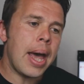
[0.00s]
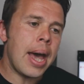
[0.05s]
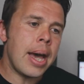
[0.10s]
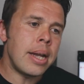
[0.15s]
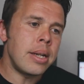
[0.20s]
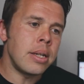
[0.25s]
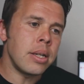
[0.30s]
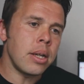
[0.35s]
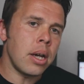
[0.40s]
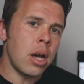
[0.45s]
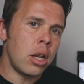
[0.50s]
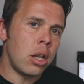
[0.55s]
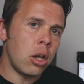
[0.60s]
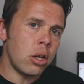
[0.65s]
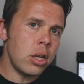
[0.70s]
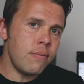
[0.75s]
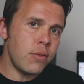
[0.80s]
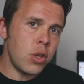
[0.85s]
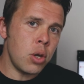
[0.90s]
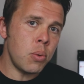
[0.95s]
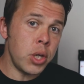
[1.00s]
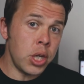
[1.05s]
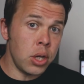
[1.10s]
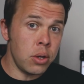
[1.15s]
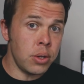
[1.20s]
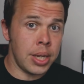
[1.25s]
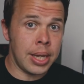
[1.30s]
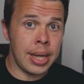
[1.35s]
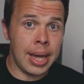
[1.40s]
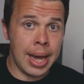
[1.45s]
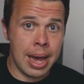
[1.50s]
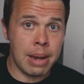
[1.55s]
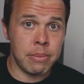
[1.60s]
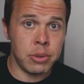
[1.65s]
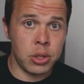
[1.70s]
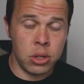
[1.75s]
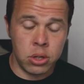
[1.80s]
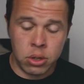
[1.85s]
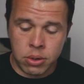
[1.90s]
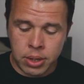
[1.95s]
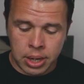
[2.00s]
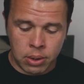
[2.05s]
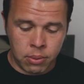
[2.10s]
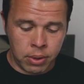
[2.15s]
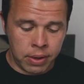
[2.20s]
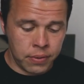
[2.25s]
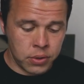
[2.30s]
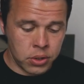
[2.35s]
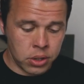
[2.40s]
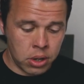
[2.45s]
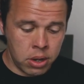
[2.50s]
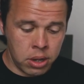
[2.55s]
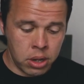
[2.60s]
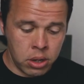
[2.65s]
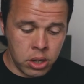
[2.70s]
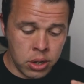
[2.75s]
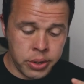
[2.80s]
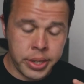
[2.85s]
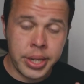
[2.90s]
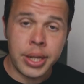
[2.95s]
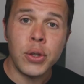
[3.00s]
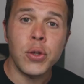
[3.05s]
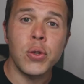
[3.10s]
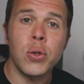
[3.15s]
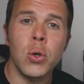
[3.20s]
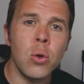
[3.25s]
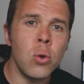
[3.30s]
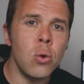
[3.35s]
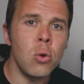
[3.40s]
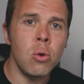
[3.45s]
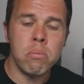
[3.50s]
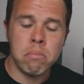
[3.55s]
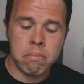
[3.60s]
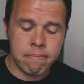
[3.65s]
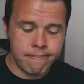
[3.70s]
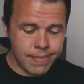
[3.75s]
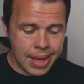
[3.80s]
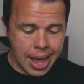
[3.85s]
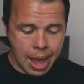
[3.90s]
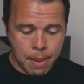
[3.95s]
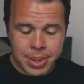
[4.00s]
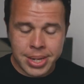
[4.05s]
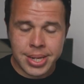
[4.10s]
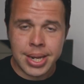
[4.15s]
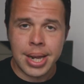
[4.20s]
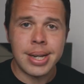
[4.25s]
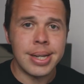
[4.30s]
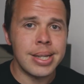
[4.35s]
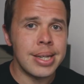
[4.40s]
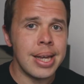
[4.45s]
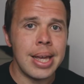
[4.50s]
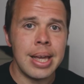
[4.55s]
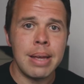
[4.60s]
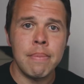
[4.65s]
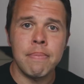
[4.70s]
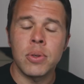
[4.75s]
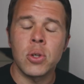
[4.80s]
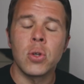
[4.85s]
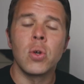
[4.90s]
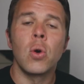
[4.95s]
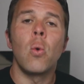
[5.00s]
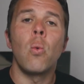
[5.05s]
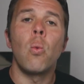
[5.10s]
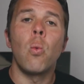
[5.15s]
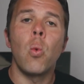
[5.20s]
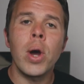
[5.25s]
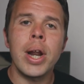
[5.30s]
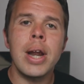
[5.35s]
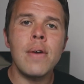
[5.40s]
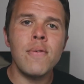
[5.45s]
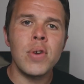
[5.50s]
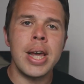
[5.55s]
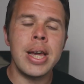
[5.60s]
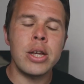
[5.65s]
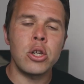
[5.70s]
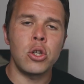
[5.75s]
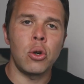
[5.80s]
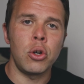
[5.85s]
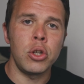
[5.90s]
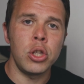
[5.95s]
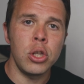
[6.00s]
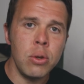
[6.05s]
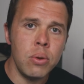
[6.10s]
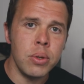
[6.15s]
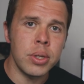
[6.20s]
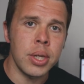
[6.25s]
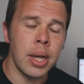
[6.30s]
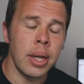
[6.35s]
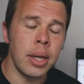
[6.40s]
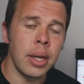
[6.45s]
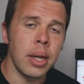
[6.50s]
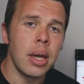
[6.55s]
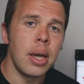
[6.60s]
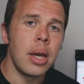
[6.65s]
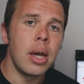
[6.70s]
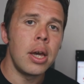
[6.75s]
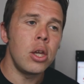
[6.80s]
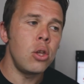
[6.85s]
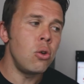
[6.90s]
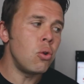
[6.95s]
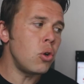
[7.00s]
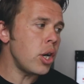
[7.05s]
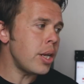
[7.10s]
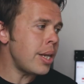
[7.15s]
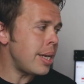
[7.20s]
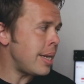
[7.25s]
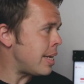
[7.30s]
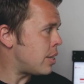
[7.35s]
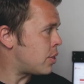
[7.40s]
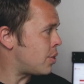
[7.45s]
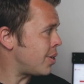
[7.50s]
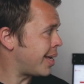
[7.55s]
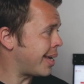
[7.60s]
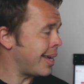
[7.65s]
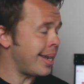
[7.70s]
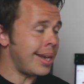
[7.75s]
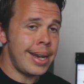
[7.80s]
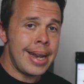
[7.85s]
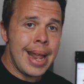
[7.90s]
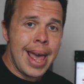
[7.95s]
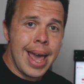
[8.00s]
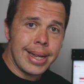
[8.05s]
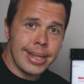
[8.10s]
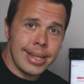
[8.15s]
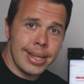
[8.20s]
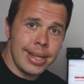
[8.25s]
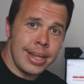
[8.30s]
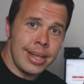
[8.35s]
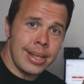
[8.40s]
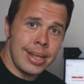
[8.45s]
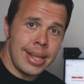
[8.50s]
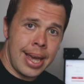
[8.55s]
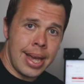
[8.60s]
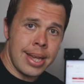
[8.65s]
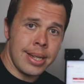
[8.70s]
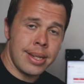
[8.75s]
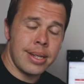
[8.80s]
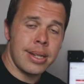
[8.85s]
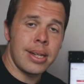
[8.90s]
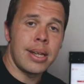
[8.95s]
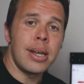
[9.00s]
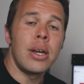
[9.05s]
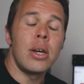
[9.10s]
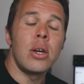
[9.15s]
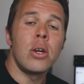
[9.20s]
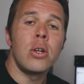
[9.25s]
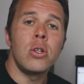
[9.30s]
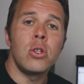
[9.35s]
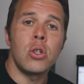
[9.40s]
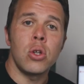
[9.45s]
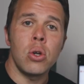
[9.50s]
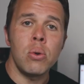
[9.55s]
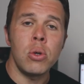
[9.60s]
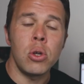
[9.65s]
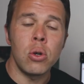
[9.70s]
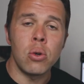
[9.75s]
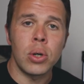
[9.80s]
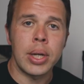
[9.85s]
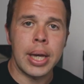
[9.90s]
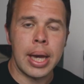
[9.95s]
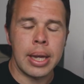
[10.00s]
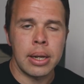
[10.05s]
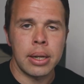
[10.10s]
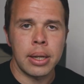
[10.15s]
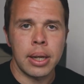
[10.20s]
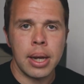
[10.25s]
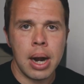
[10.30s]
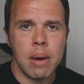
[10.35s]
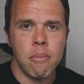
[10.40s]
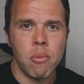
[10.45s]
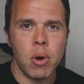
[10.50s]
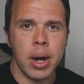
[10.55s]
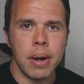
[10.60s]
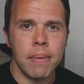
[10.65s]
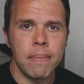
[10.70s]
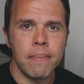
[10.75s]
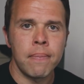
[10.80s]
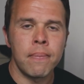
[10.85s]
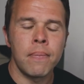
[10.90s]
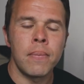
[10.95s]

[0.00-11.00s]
And a lot of you are using apps to do that with. So you're using Zoom, MSN Teams, whatever it is you're using, you're gonna need to connect this to your Canon camera.